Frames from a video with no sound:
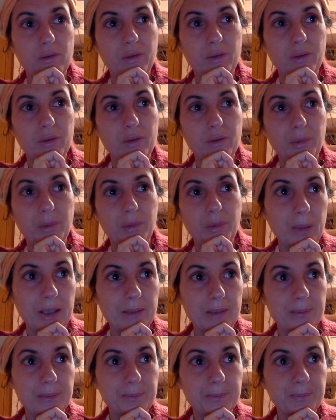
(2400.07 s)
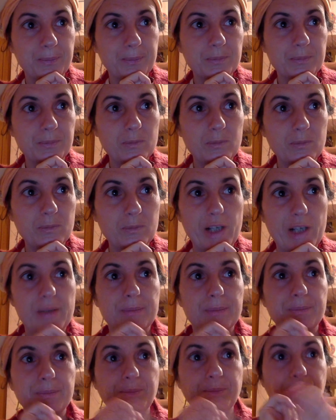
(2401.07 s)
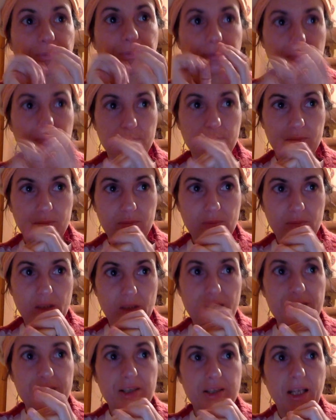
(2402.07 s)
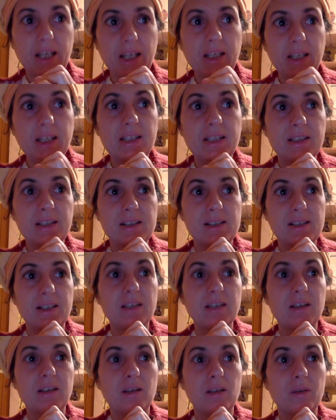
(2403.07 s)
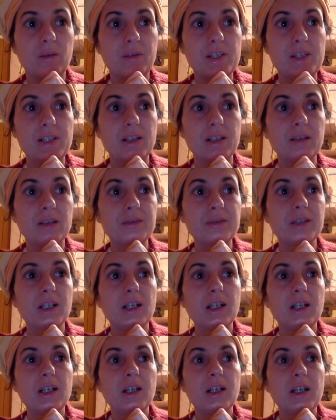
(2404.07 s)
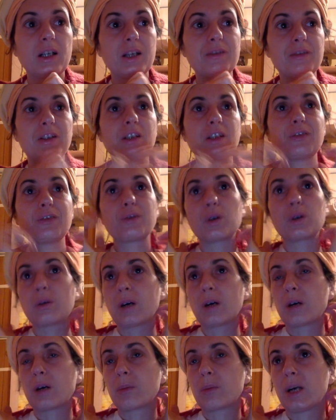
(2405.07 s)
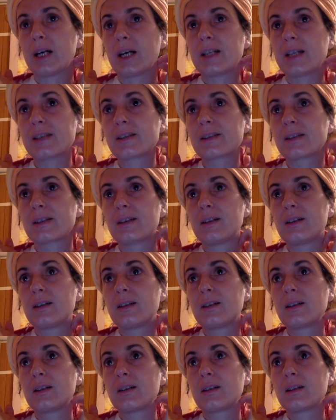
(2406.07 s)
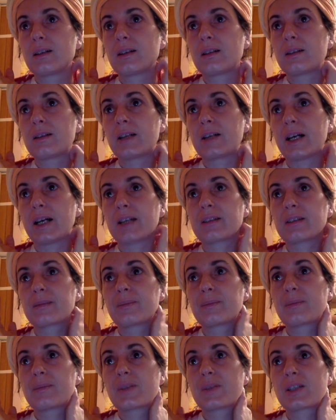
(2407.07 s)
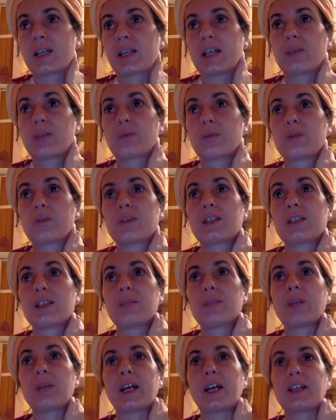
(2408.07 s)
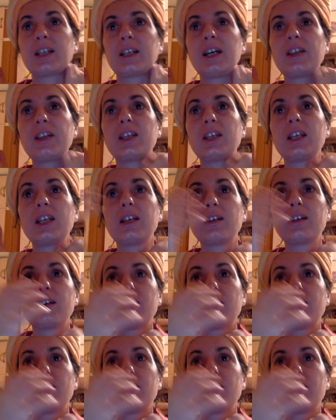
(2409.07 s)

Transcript: the body, but just staying in the center of itself, even if for our minds that state would seem like nothing,